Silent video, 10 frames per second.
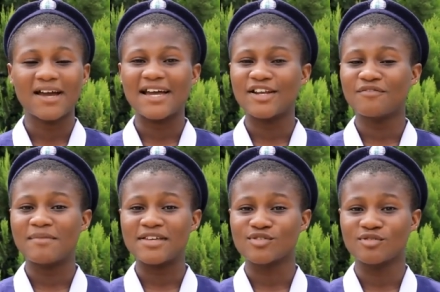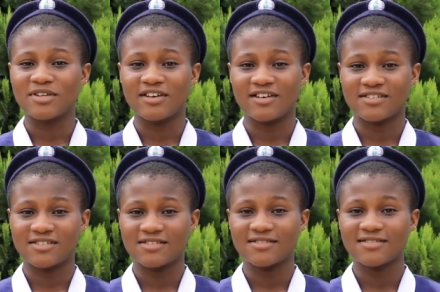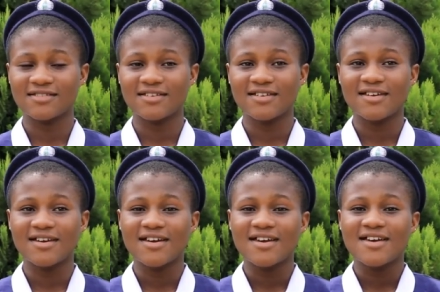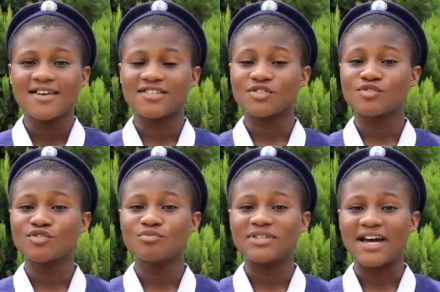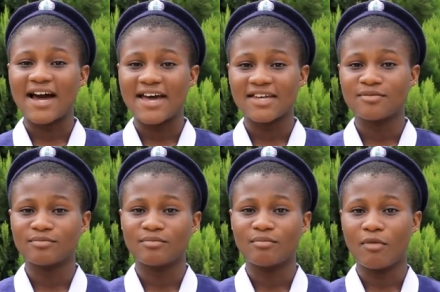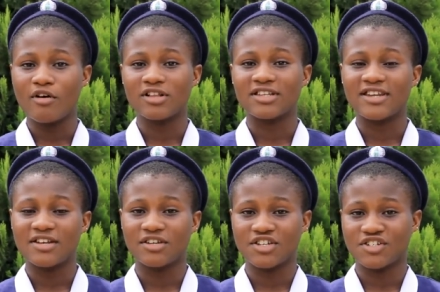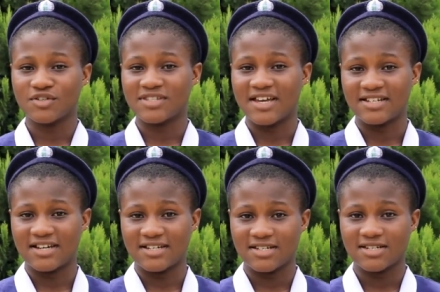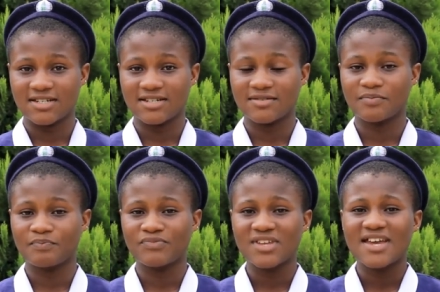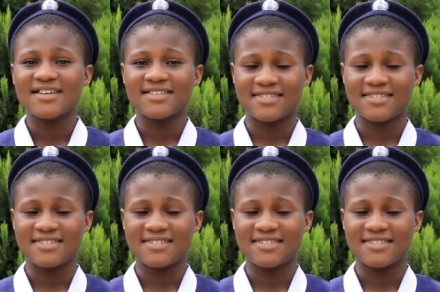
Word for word: I love my school because it's a school with high moral and educational standard. The